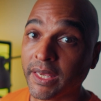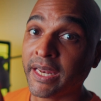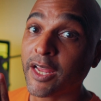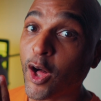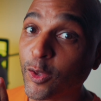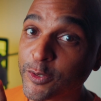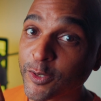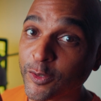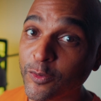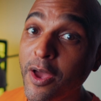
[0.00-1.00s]
and
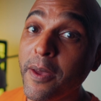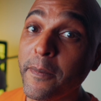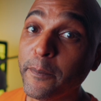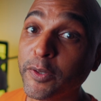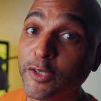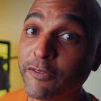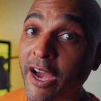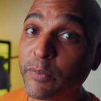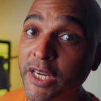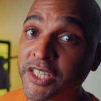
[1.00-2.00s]
also put the
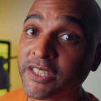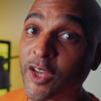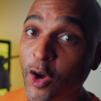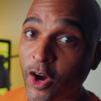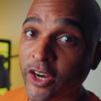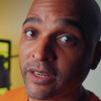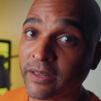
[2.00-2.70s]
vibrations on.